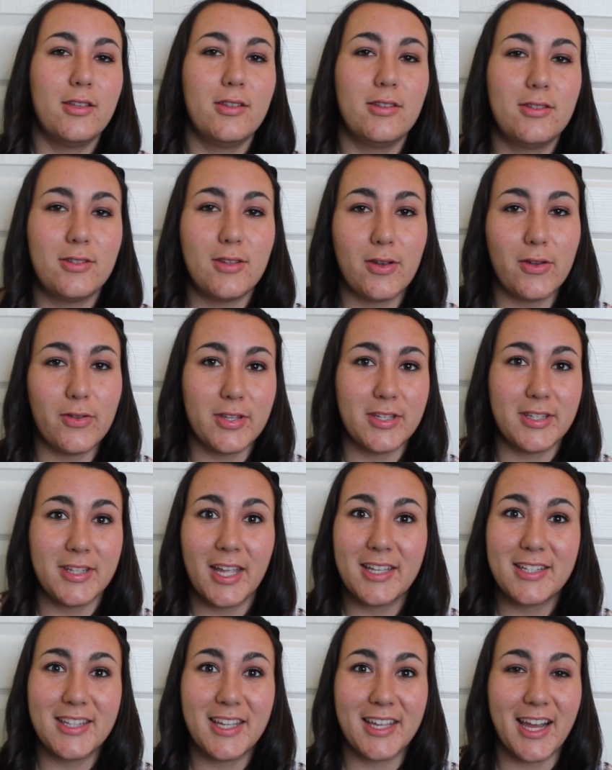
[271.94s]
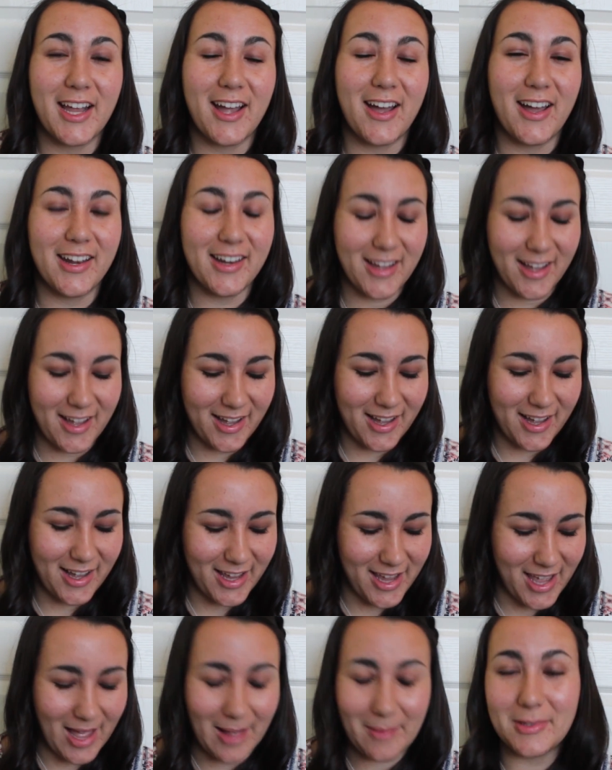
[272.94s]
So this next thing I got,
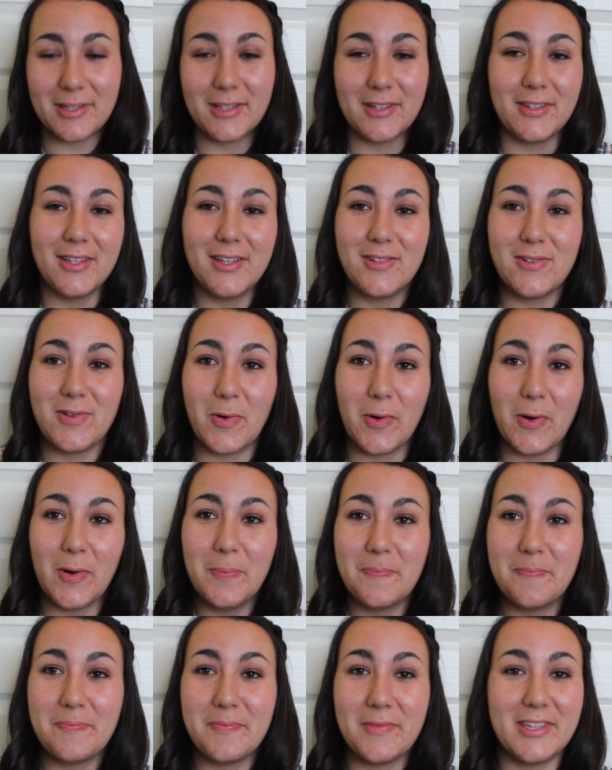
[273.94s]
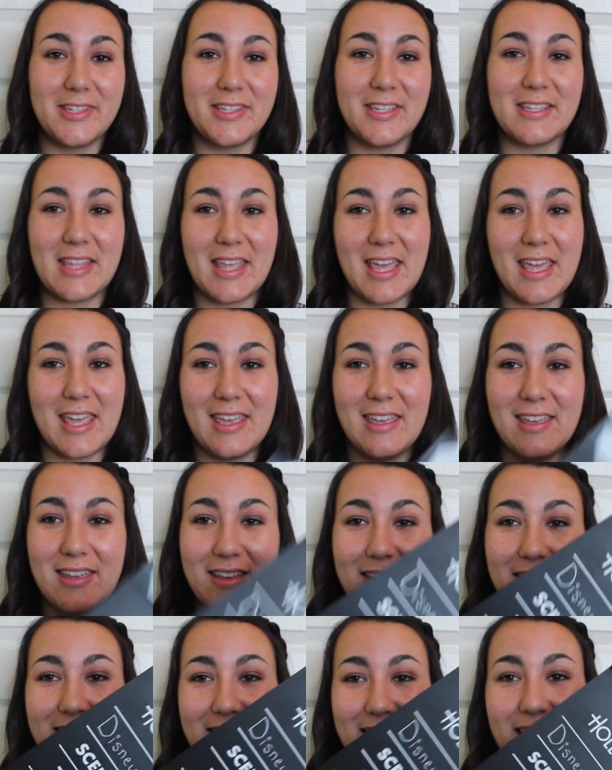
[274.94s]
I absolutely adore. This is a
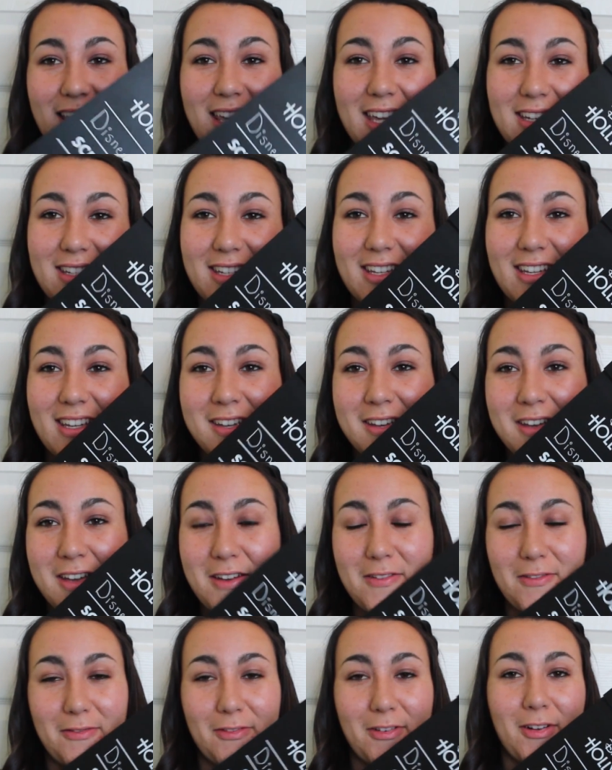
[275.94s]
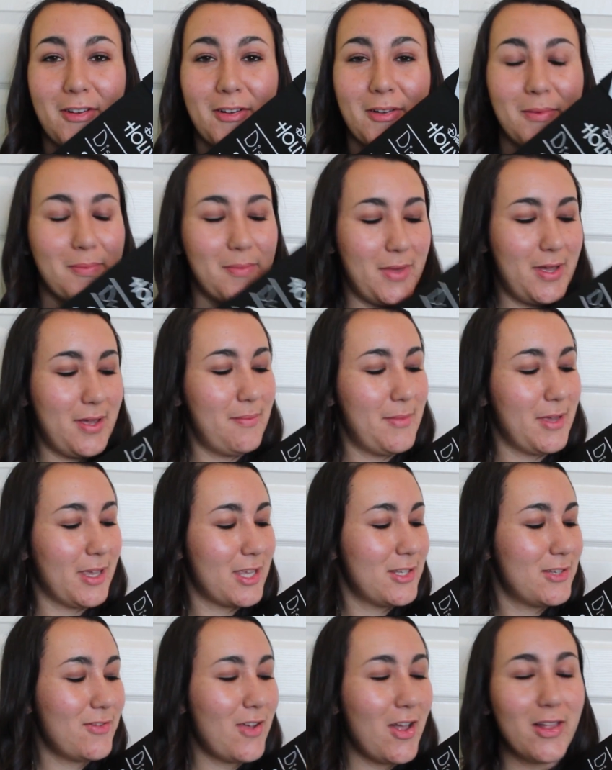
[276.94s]
slate from
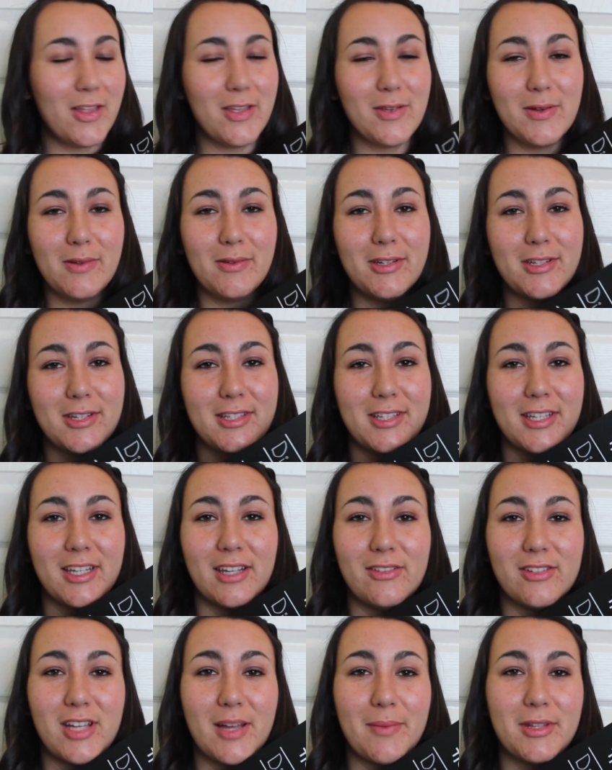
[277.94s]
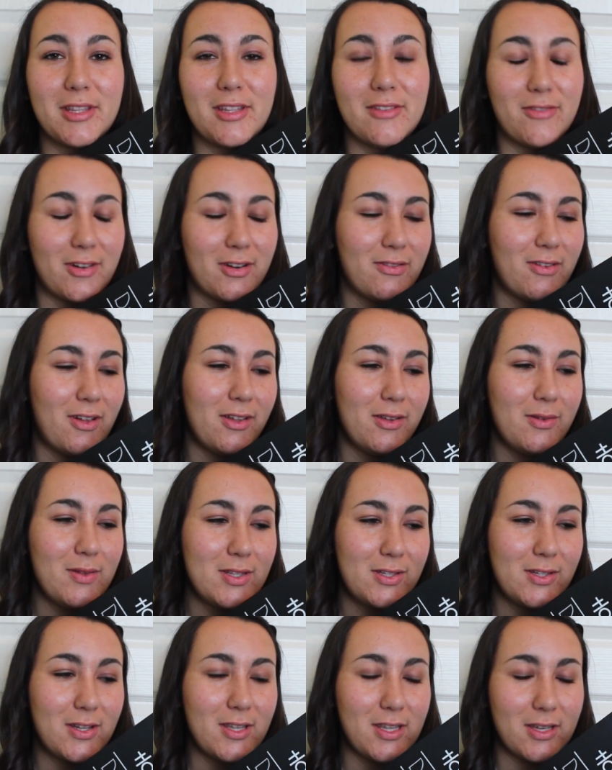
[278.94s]
Mickey's of Hollywood, which is the gift shop at the front of
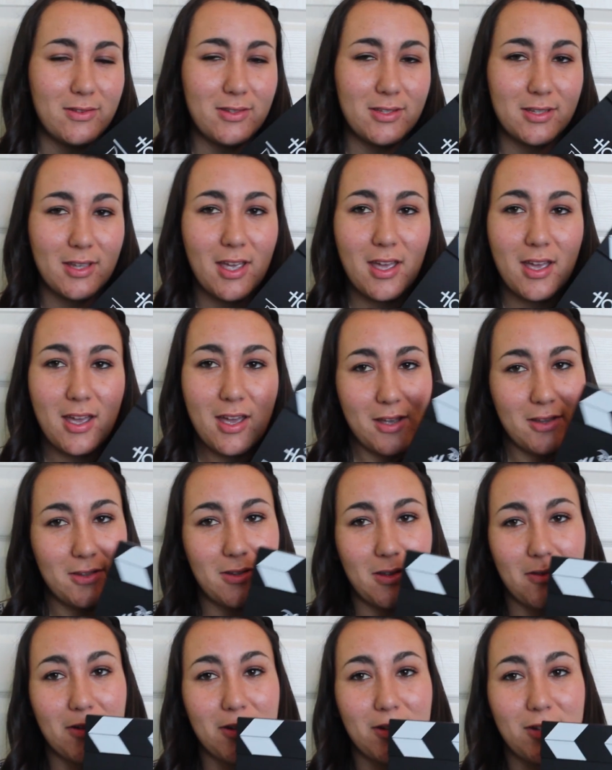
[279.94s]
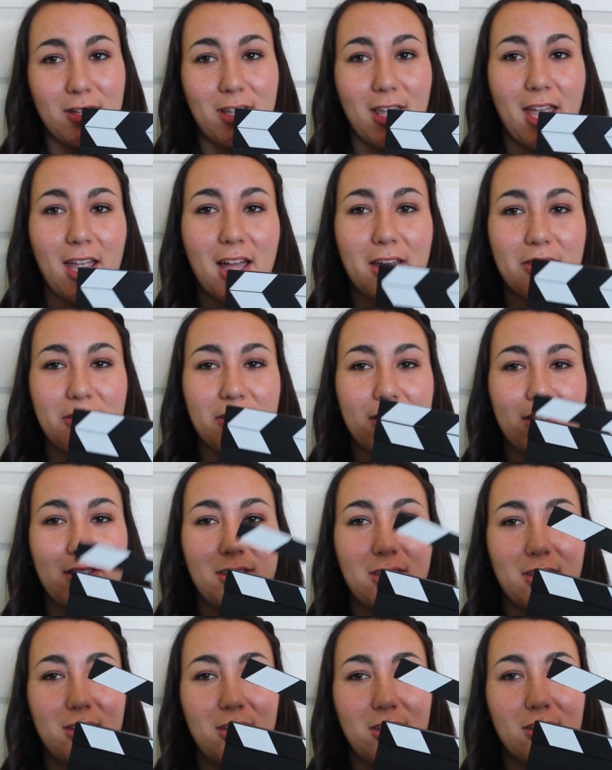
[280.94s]
Hollywood Studios. So originally I got
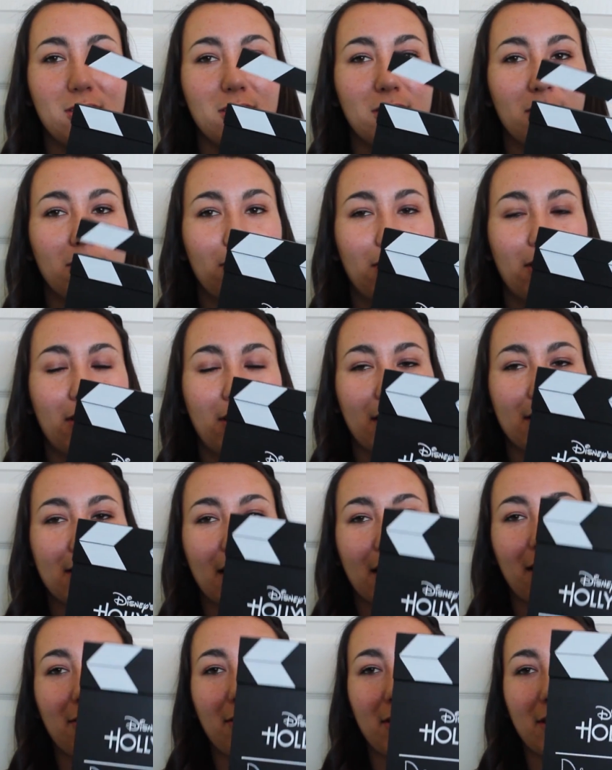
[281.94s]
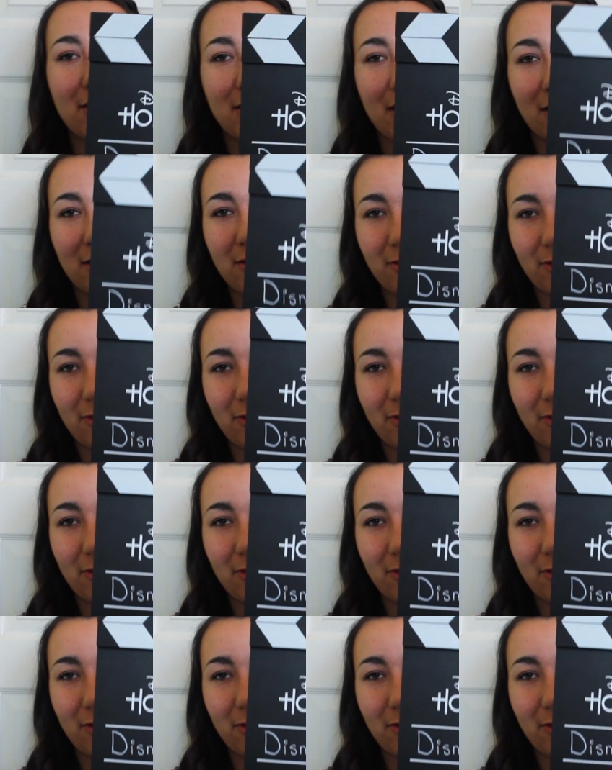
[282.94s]
this to do exactly what you see on the